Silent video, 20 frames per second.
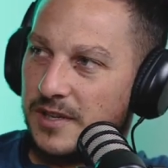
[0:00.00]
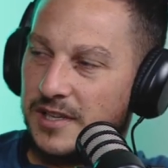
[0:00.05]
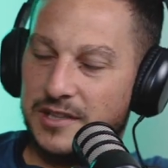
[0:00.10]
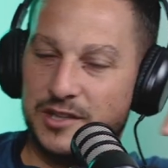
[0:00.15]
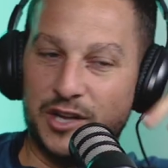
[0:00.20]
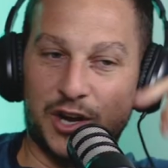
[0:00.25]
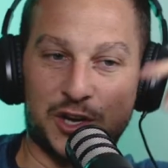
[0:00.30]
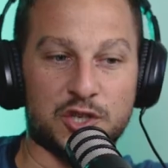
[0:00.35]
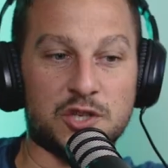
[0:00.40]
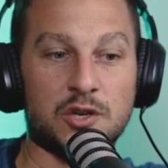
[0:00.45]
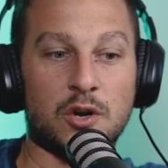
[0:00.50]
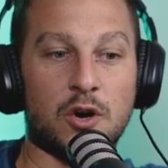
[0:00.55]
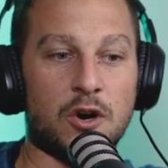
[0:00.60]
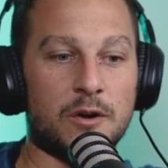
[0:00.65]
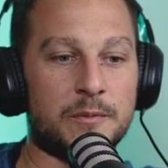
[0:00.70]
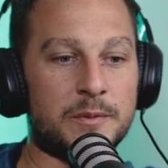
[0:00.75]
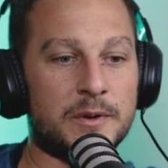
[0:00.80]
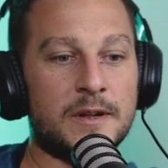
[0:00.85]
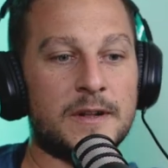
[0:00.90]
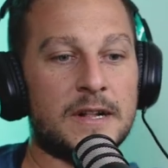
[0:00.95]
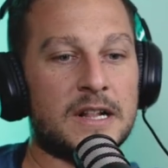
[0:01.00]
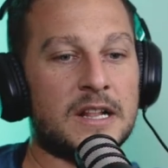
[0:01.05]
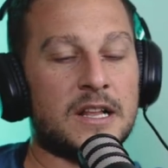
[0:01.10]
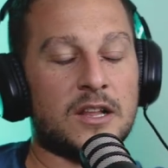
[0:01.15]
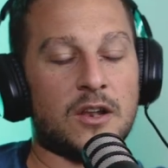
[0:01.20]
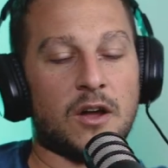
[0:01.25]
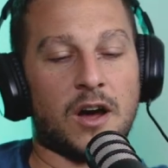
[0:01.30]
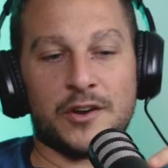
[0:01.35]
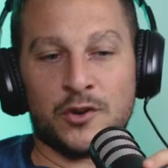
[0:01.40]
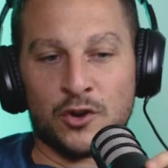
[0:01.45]
Induction hob.
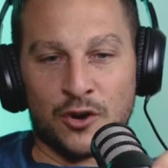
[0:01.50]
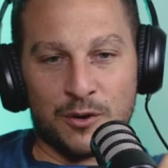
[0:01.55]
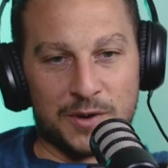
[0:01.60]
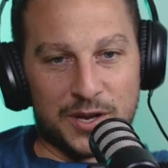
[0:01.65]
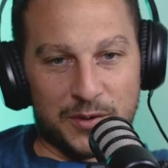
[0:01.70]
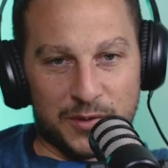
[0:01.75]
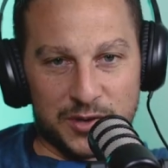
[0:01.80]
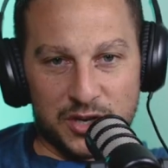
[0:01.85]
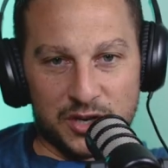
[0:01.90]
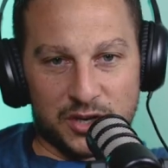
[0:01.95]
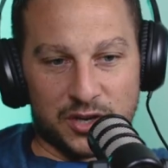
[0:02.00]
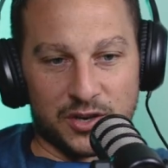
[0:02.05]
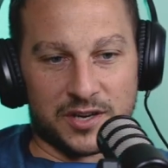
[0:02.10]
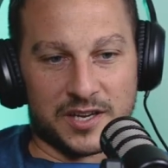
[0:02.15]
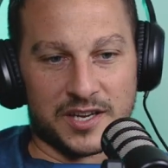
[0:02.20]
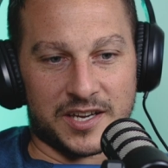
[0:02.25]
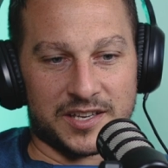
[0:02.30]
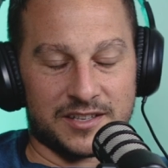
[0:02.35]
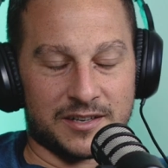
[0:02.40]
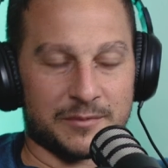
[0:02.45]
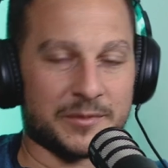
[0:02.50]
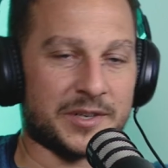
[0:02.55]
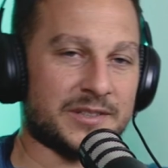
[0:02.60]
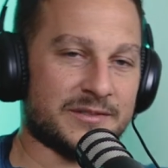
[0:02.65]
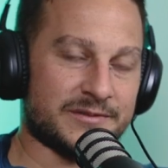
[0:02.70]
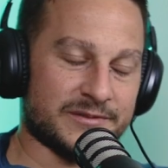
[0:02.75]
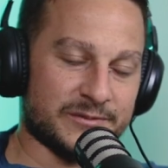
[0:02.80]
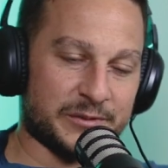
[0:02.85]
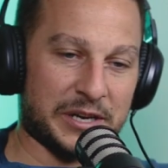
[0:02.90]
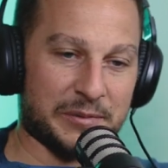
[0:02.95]
Like normally when you're cooking, I mean,
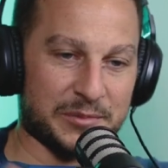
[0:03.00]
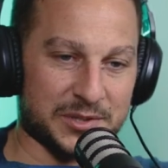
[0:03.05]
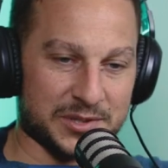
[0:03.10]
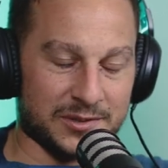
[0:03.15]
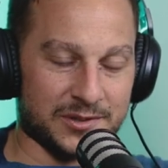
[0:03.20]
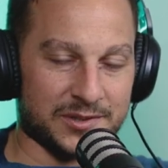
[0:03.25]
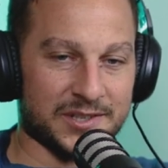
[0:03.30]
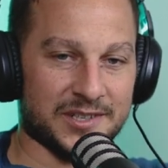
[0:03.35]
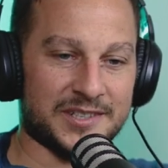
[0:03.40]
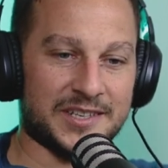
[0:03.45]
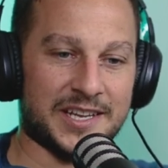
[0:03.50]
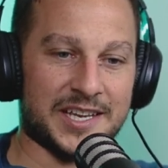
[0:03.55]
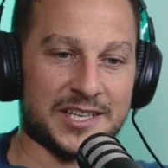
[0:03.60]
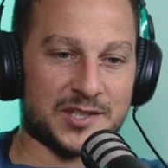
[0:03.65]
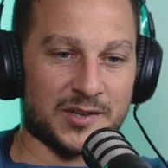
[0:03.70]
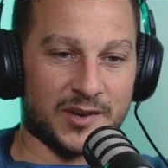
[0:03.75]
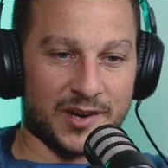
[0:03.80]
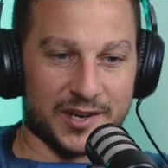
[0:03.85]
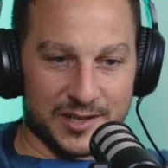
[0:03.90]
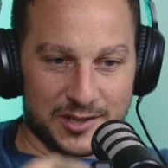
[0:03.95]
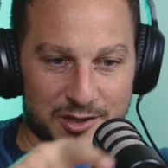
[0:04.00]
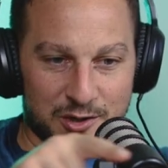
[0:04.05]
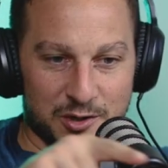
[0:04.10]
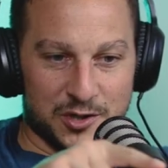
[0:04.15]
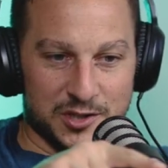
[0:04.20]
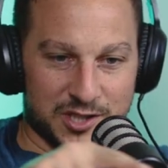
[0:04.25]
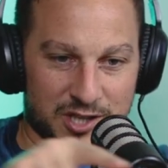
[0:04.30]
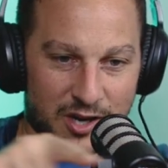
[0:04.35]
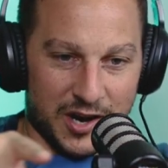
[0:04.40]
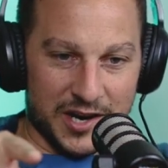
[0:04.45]
when Emma's cooking, it's like you can
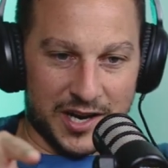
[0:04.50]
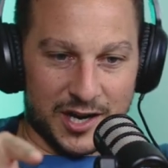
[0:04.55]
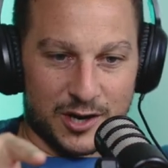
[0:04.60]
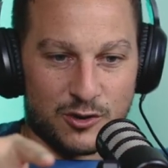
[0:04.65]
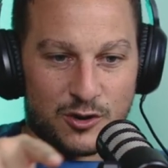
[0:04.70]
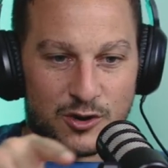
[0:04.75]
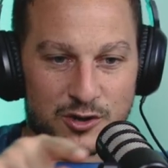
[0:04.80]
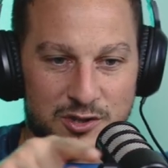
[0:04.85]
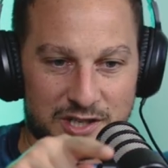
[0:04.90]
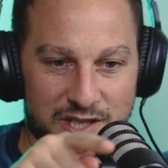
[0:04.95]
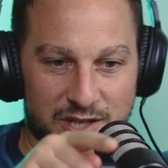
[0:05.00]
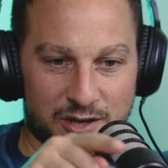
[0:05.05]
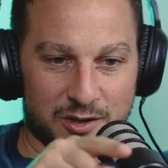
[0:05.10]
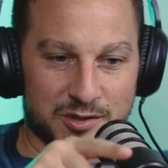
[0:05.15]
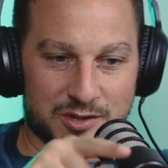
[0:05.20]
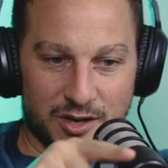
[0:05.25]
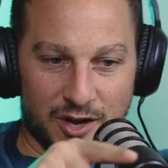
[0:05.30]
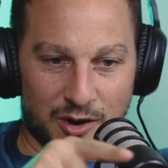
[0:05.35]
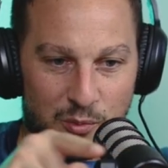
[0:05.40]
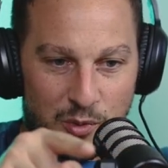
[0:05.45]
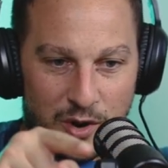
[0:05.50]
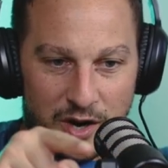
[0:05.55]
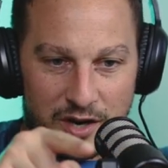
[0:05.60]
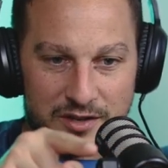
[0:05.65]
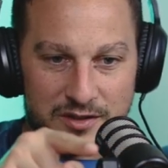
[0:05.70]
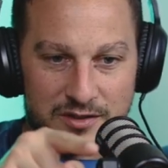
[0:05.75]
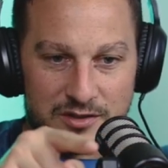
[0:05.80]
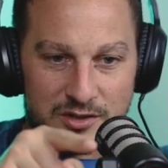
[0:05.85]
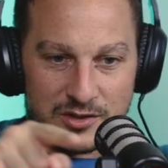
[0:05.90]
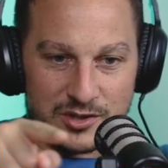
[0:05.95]
slide it across and it goes to like
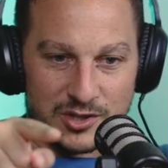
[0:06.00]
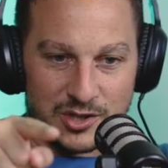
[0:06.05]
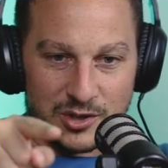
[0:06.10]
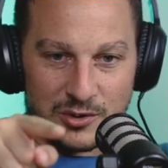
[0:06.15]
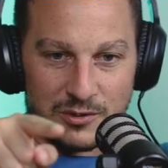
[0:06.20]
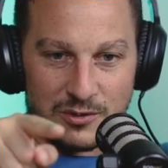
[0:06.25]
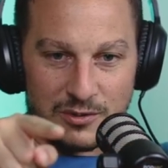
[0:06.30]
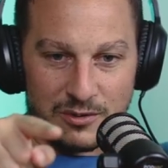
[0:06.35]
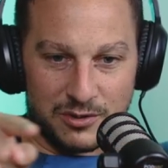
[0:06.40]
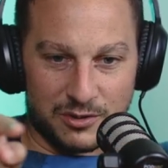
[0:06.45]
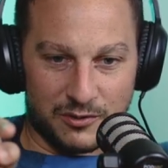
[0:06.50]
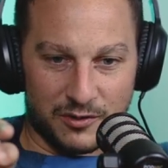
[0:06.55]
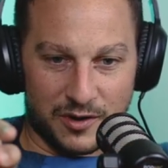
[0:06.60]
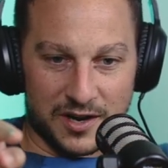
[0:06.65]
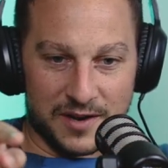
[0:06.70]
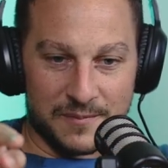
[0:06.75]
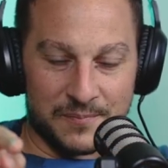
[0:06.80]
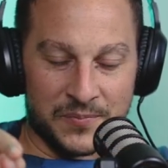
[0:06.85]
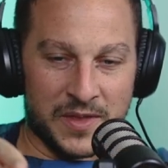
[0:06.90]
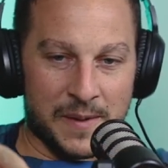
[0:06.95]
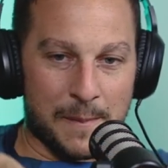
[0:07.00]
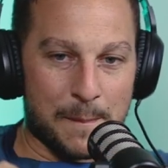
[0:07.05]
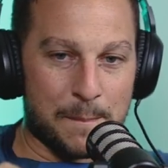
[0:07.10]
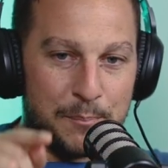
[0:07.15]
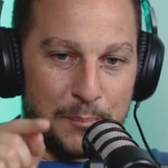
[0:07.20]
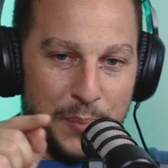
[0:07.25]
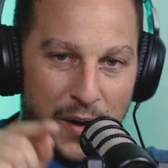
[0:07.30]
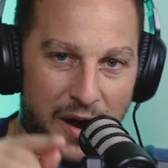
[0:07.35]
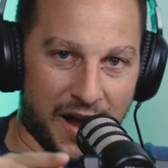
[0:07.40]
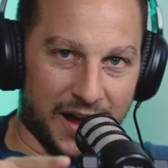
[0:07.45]
1, 2, 3.
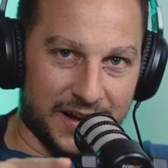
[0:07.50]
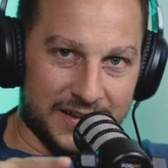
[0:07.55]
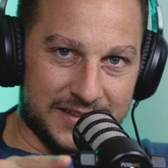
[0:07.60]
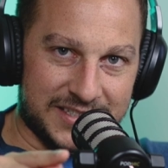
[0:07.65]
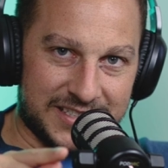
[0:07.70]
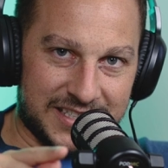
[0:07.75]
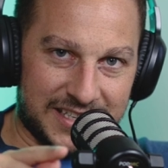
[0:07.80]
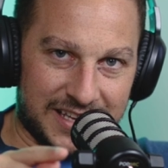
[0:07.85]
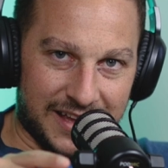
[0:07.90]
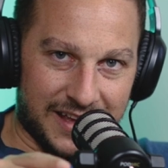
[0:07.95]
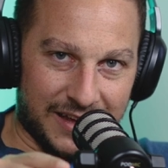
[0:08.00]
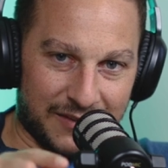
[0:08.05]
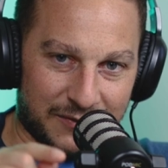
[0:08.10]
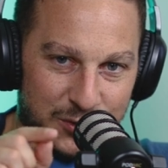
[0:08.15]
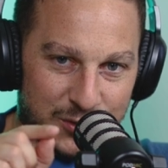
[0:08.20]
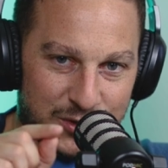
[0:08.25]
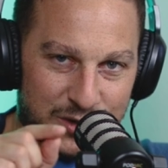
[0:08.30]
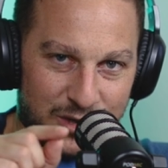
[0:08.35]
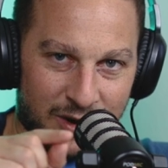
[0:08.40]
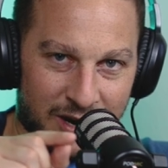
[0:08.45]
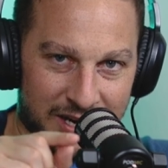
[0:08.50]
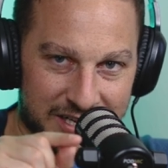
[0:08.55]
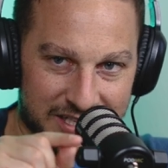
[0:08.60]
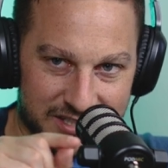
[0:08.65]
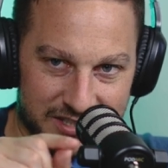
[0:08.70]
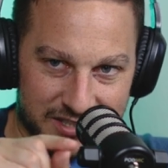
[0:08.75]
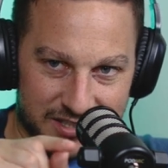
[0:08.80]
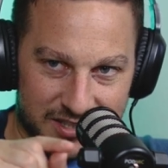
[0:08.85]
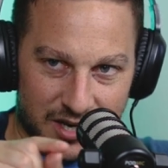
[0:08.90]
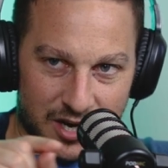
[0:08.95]
But if you slide it
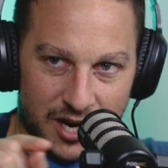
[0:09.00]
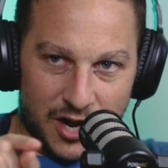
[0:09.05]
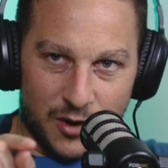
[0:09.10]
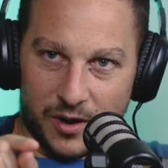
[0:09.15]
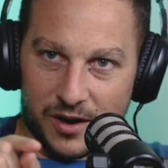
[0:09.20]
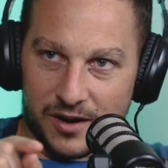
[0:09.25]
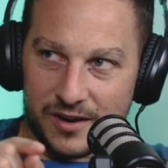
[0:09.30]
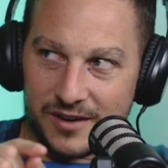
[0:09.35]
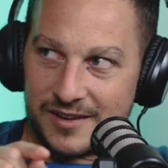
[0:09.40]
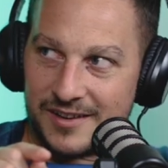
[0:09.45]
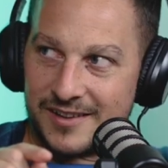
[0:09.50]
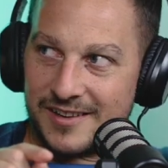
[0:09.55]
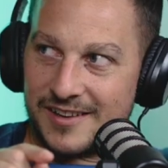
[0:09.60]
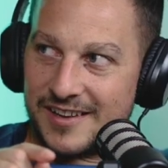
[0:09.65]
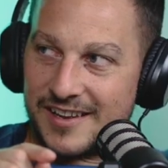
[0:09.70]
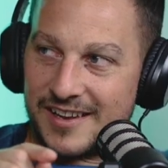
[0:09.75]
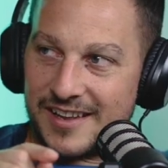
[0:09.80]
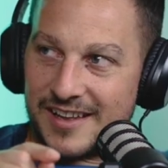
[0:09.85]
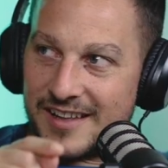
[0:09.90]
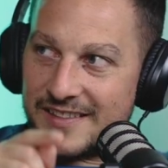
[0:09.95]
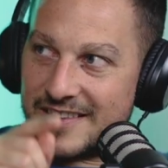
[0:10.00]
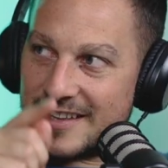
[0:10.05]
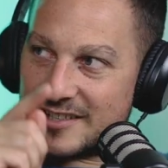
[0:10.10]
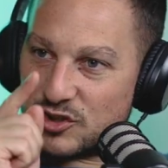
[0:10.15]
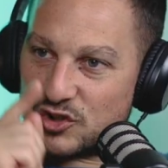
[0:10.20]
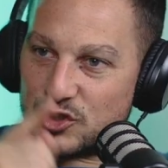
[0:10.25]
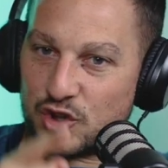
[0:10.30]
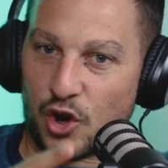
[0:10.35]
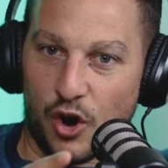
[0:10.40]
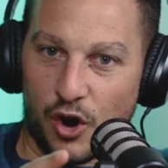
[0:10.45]
slower, there's a
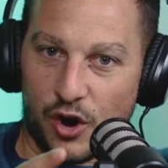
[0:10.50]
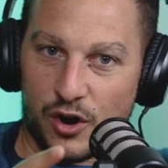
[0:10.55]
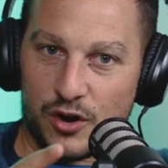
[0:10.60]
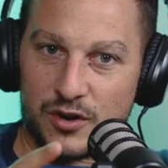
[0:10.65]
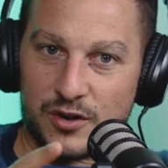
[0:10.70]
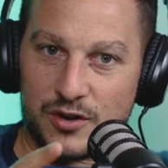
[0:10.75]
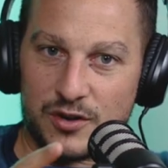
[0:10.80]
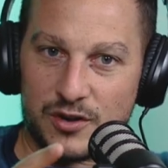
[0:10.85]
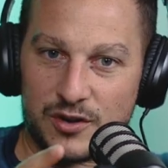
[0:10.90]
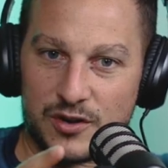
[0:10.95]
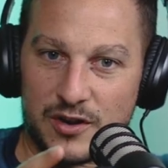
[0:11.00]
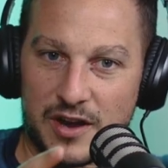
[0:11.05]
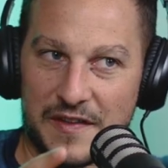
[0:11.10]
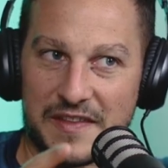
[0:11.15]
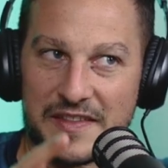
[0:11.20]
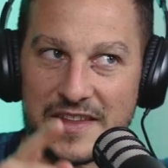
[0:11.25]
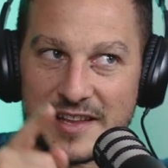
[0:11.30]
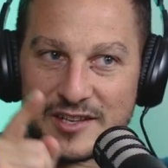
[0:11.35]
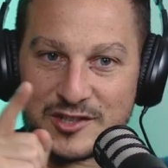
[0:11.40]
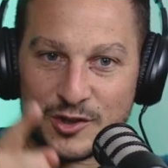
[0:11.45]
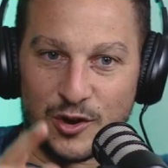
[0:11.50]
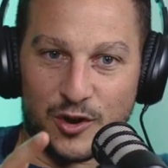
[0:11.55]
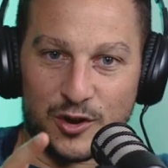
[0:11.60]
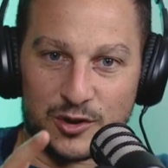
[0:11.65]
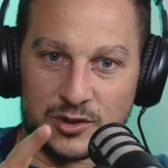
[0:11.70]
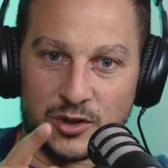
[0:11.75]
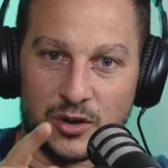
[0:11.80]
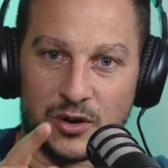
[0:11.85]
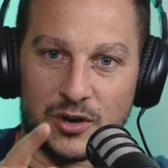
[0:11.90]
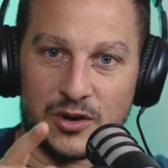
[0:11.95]
dot, and then there's not a
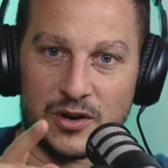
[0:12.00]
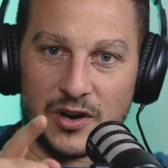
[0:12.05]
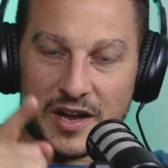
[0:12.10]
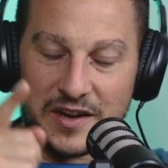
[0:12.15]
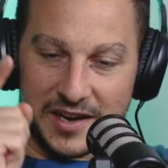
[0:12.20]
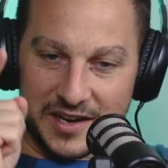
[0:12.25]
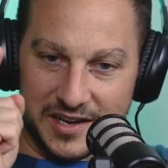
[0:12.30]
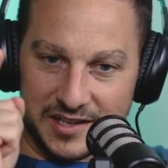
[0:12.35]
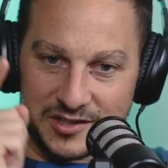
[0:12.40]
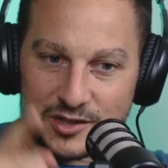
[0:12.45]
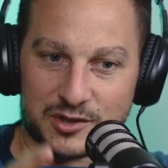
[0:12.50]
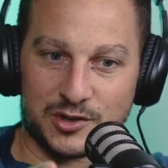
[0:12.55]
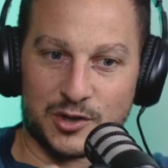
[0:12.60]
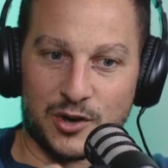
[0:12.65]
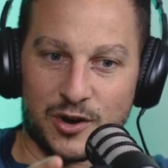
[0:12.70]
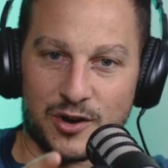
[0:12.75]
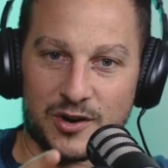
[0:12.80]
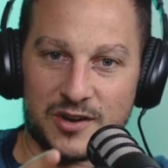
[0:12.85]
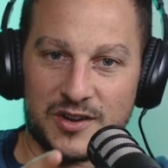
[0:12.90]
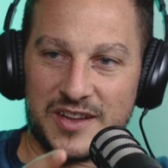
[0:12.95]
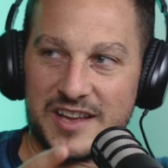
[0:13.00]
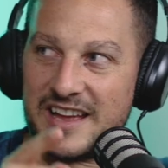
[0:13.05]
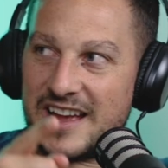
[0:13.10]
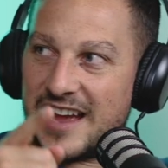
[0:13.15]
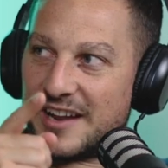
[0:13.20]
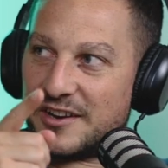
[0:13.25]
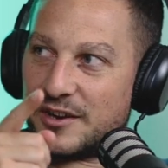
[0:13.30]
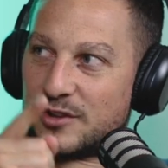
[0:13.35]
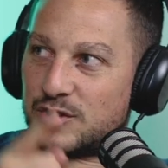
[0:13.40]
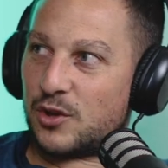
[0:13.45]
dot, and then there's a dot,
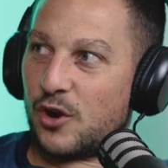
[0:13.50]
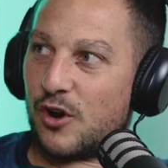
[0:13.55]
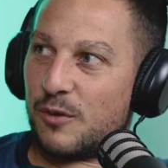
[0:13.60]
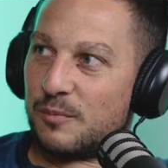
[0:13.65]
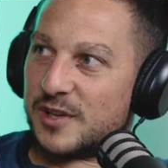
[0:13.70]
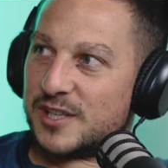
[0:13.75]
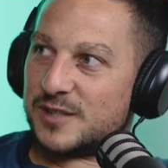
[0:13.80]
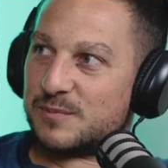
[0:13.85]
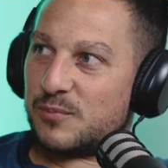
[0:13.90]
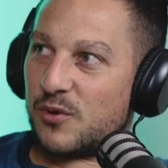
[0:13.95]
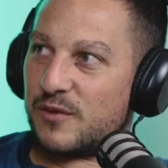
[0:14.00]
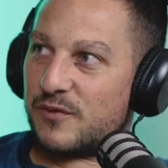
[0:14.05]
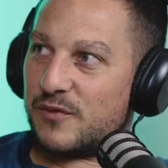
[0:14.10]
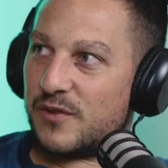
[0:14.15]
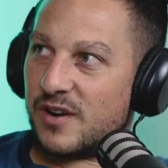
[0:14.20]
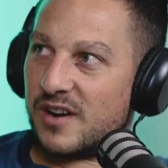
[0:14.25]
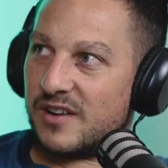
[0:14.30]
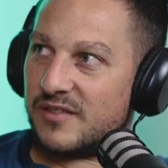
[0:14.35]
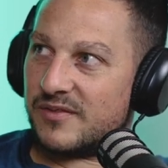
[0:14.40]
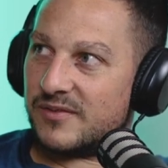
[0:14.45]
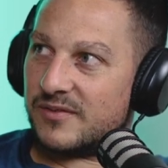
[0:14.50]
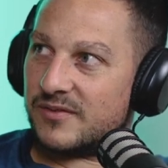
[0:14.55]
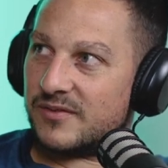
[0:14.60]
and the dot means 0.5.